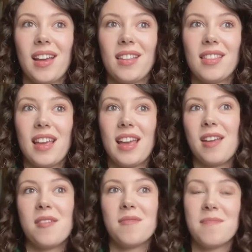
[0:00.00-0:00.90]

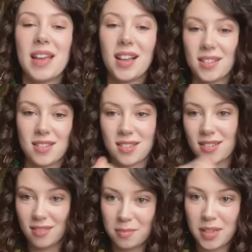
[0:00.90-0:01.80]
they make
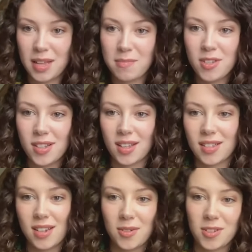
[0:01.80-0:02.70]
us play music because
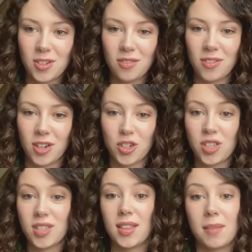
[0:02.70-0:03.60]
they know it's good for us,
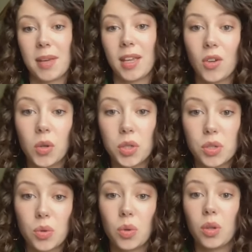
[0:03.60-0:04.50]
just like they make you go to
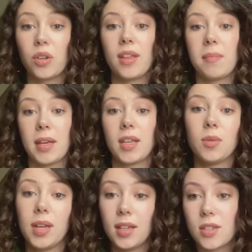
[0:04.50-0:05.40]
school or they make
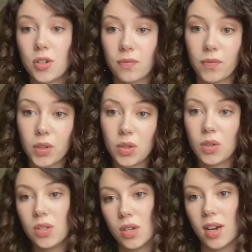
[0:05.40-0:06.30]
mm-hmm. you eat certain
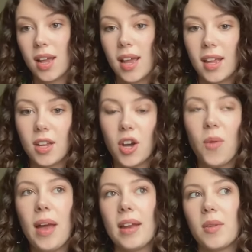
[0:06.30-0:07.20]
foods or, you
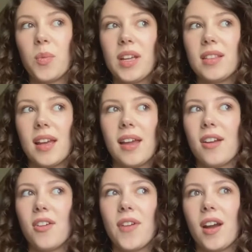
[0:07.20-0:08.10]
know, and we, they
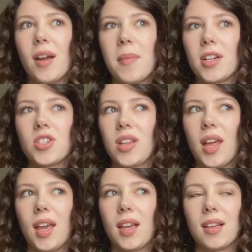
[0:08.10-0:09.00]
are very much
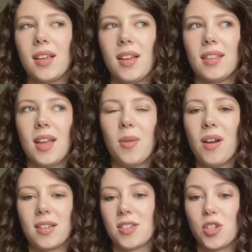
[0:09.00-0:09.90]
like, they
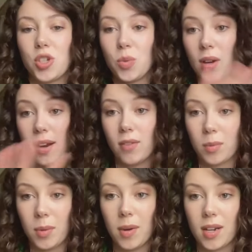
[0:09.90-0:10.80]
want us to do whatever
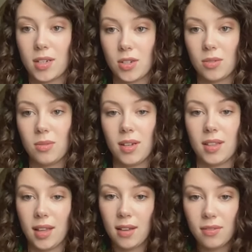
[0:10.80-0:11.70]
we want to do
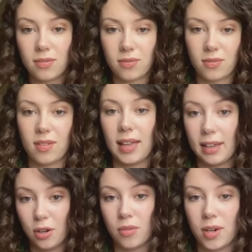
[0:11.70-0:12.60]
in mm-hmm. life,
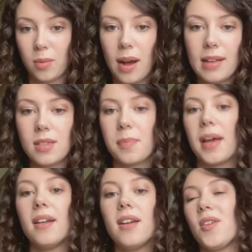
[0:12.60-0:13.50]
like career wise.
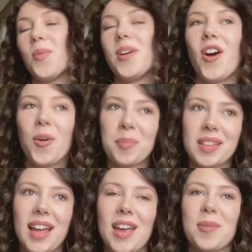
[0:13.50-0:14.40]
But we all
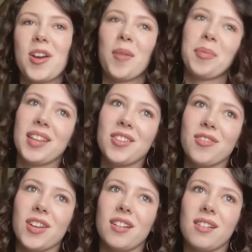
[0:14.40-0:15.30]
play. We all play the
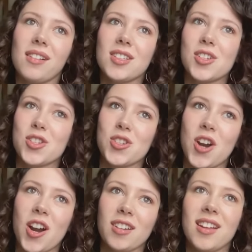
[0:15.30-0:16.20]
fiddle to
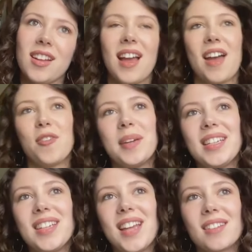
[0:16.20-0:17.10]
start.
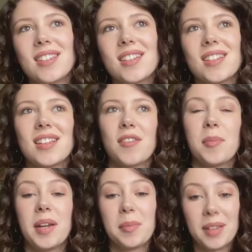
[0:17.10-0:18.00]
Everybody dances.
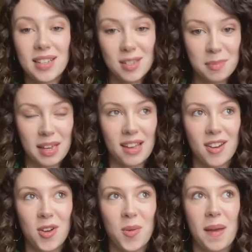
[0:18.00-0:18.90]
Everybody plays the
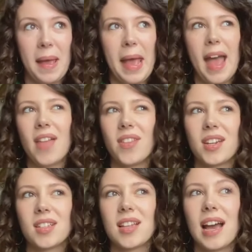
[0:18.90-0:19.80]
piano. And then
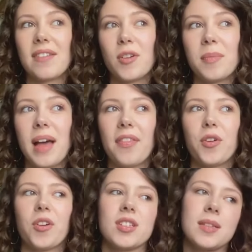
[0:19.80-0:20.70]
aside from that,
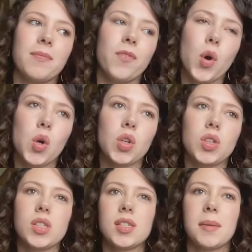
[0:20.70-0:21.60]
there are some
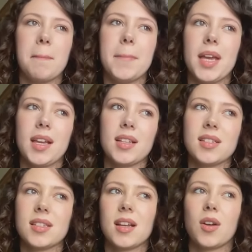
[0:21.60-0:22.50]
vocals, some
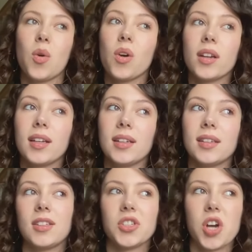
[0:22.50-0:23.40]
bass,
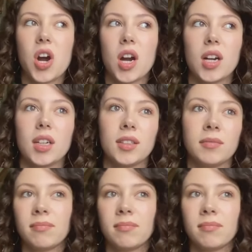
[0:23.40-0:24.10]
accordion, guitar,